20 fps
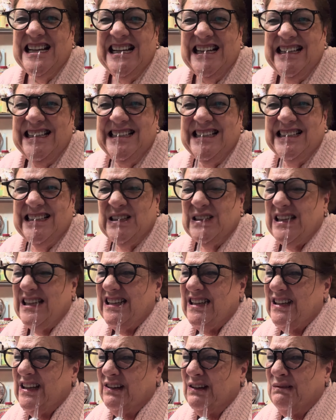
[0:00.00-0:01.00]
just
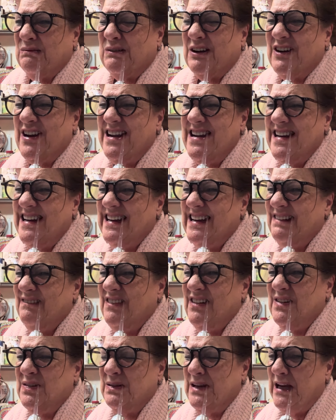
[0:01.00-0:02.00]
spray it in
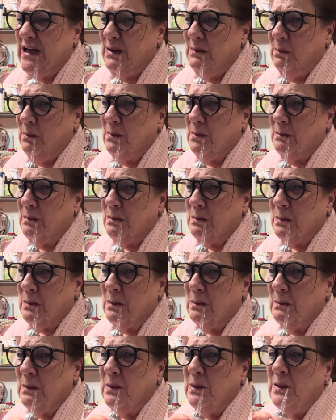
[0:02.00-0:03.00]
between
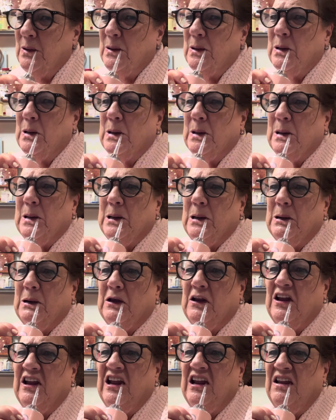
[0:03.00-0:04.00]
your
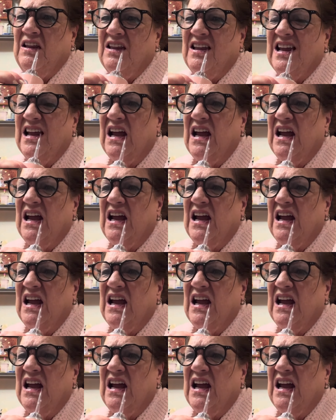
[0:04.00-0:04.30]
teeth